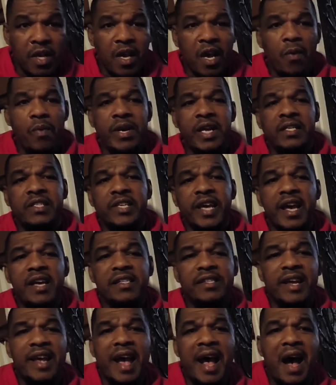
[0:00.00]
And when they
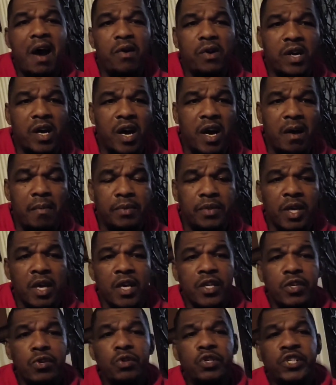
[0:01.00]
change their outcomes,
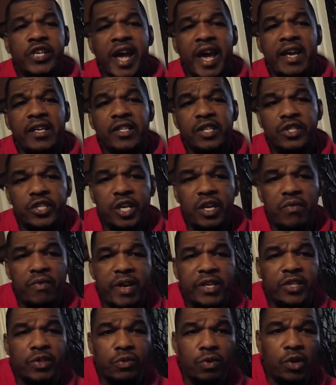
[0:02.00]
you change the
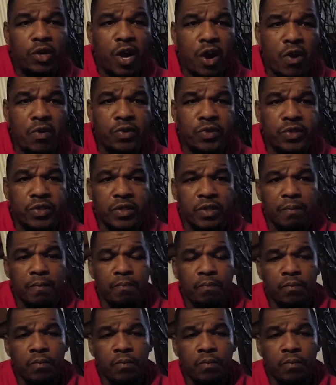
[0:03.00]
generational curse